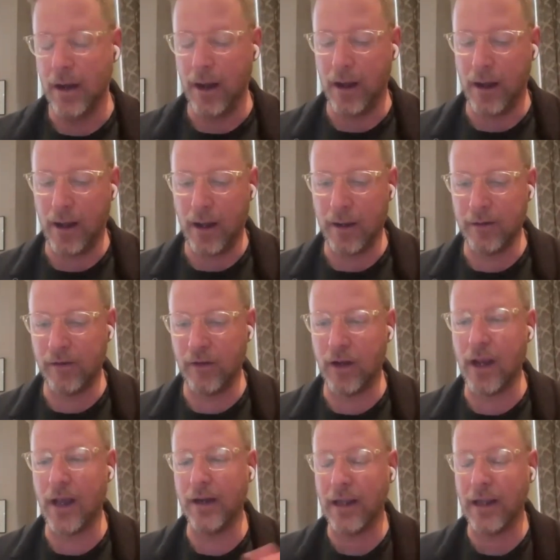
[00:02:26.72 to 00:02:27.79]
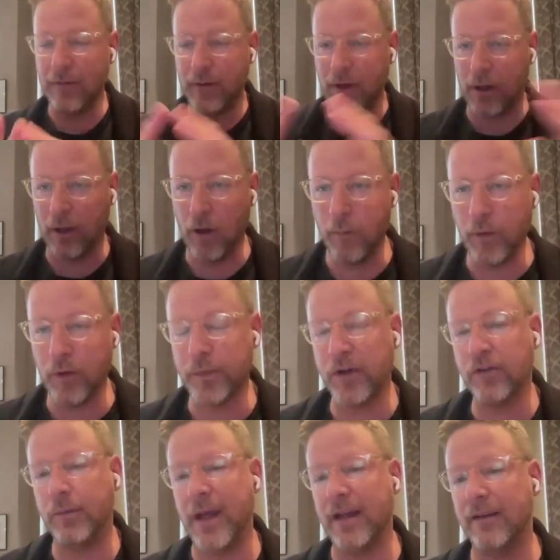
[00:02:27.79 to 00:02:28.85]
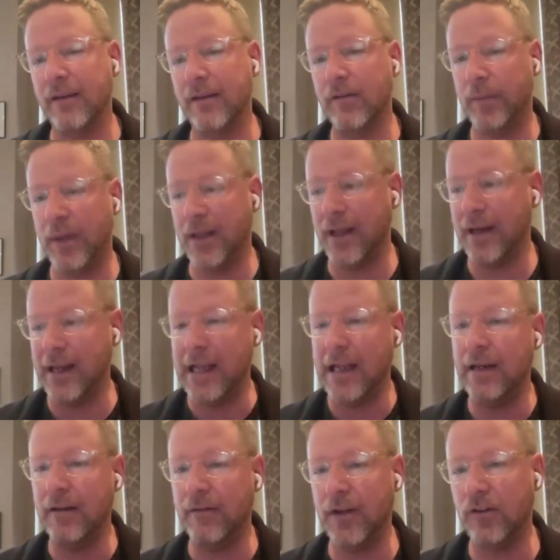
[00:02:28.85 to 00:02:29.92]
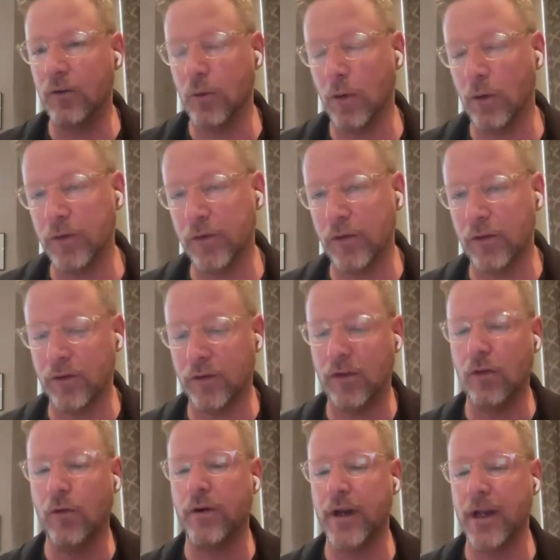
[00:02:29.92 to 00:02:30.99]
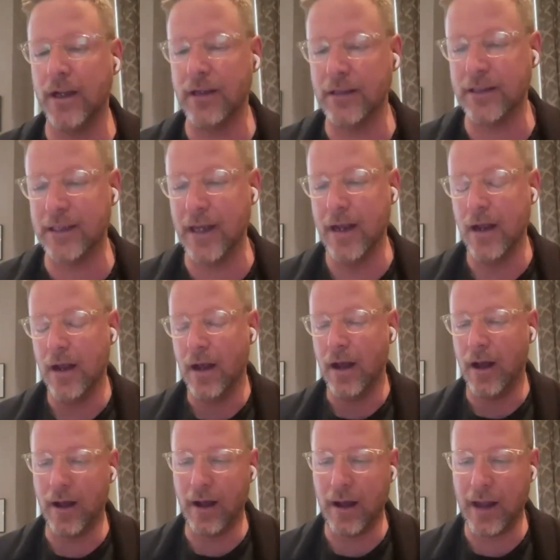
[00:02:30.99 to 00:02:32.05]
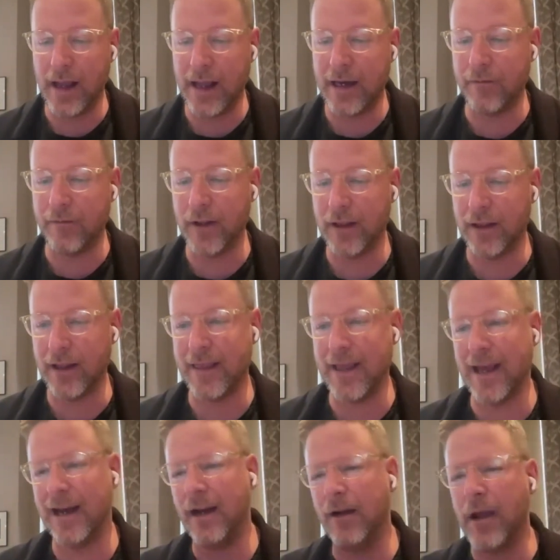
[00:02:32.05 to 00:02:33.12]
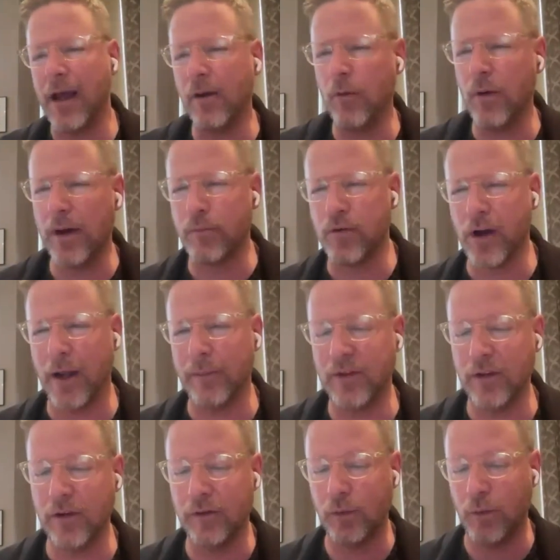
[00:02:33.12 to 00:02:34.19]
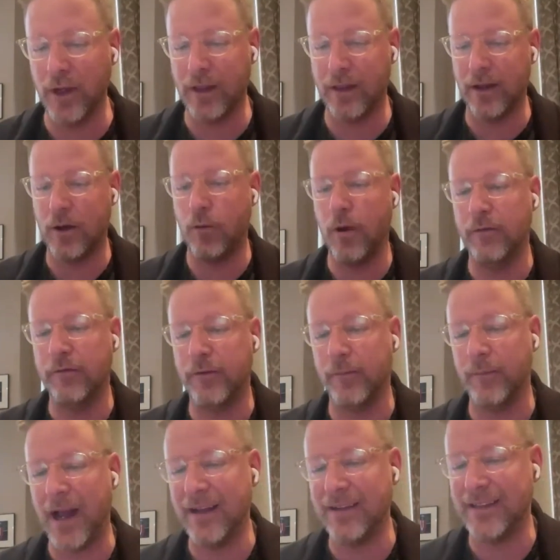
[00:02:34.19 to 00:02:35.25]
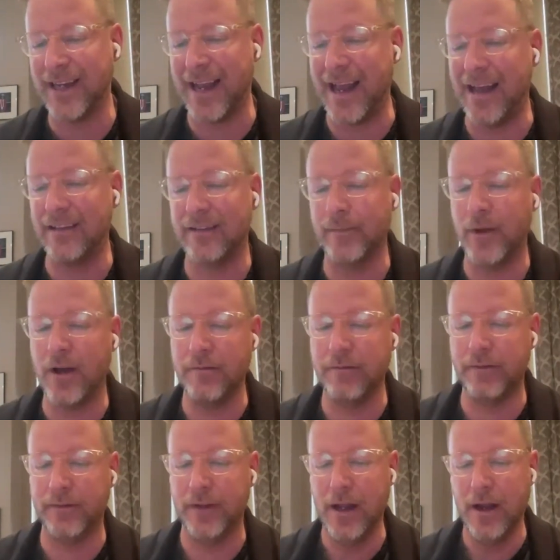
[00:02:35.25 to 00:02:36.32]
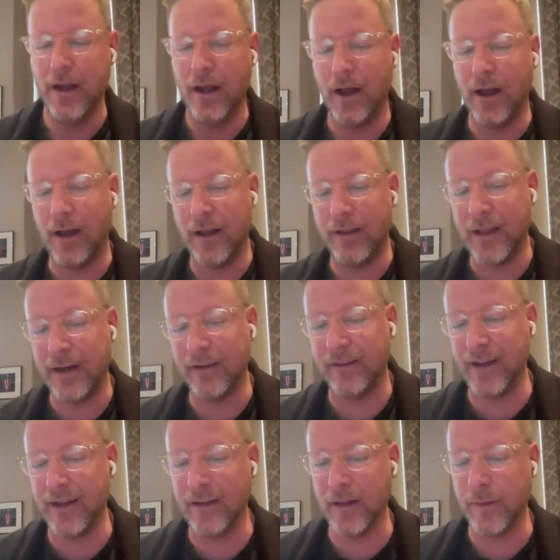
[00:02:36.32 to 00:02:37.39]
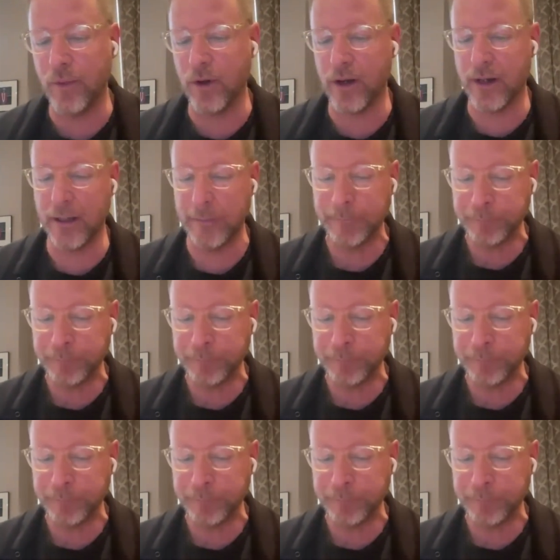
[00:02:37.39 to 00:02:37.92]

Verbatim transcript: uh, to kind of give a global perspective, but then individual sort of stories uh, and everything like that. And I kind of want to prompt you with a quote from Isaac Asimov uh, that is in the book.